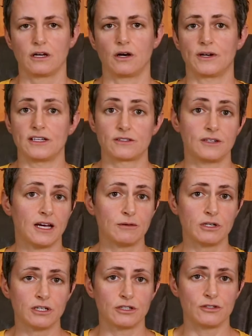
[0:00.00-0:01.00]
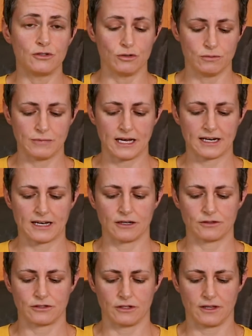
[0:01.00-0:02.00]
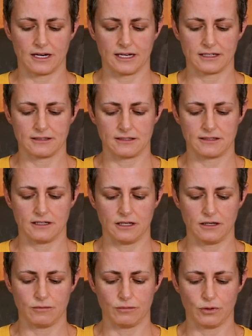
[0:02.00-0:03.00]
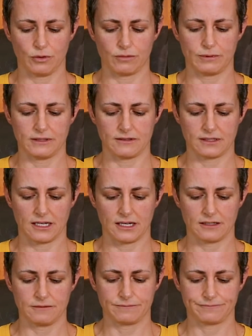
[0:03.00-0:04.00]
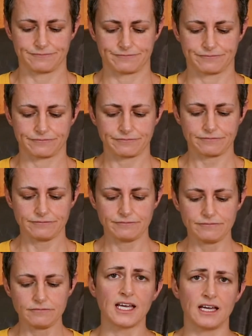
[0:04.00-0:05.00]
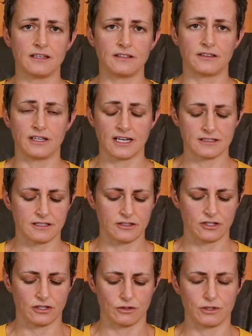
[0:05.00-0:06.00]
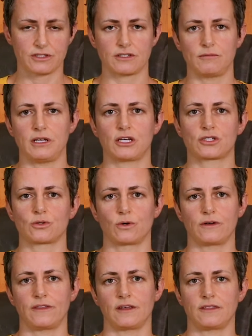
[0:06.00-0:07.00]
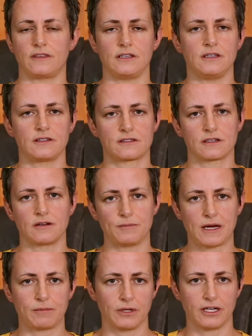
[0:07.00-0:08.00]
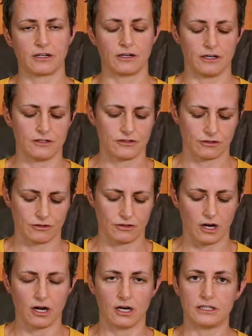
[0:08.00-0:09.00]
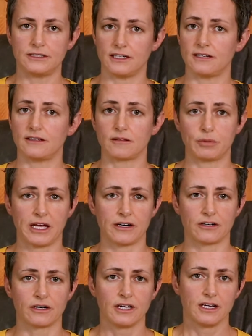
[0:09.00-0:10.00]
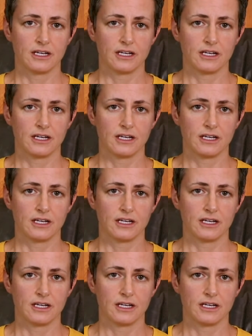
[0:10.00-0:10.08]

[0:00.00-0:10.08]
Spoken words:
Okay, so now I'm going to zoom back out so that I can see both pins again. And the next thing to do is to make sure that the sun map layer is turned on in the planner.